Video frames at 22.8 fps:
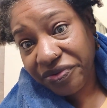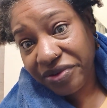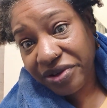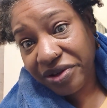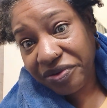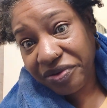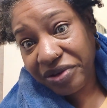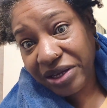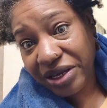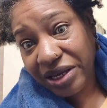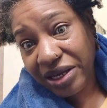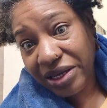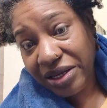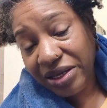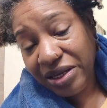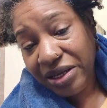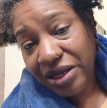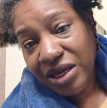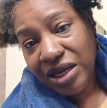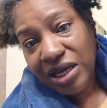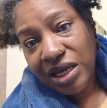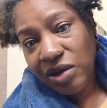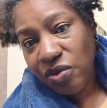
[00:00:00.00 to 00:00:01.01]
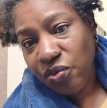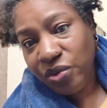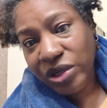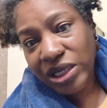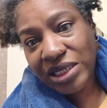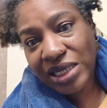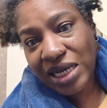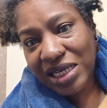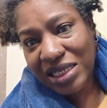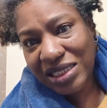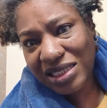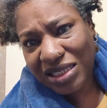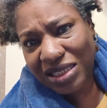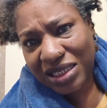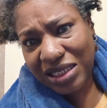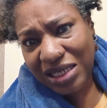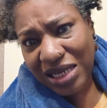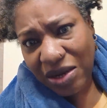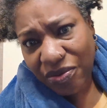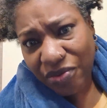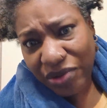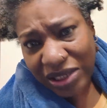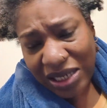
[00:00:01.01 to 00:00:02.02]
Okay, we can't see
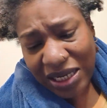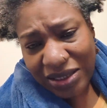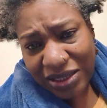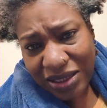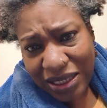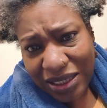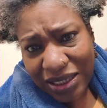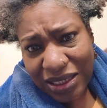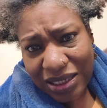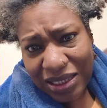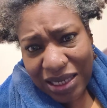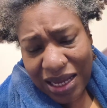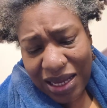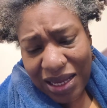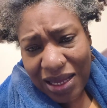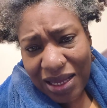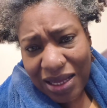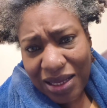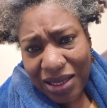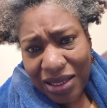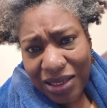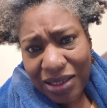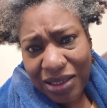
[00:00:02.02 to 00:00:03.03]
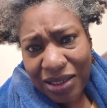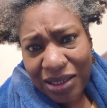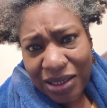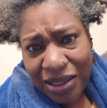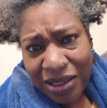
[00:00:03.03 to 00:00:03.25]
that with our naked eye.